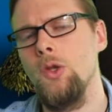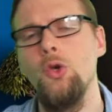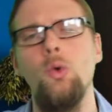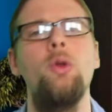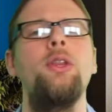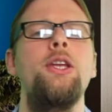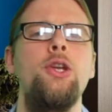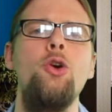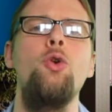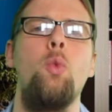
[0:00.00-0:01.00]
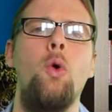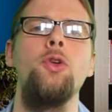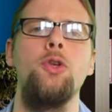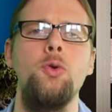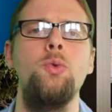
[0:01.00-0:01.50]
You only know
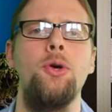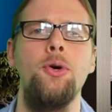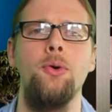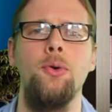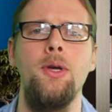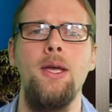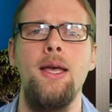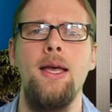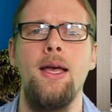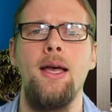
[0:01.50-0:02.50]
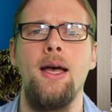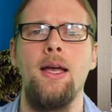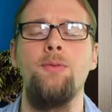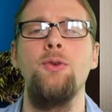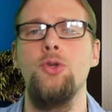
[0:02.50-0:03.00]
what you know.
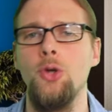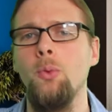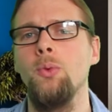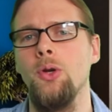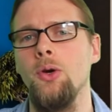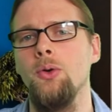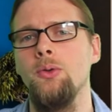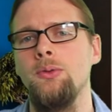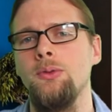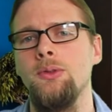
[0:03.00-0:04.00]
And if you don't know